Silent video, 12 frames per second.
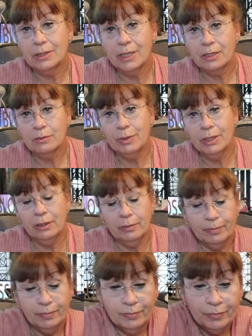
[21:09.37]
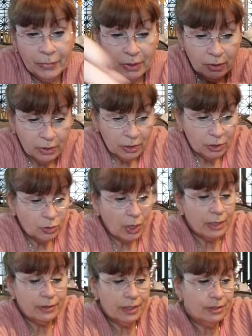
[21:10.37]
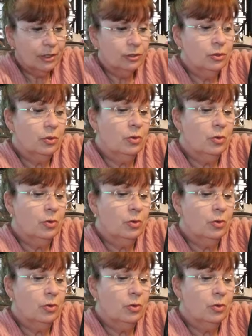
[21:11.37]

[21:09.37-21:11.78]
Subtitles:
size medium. So I think they'll do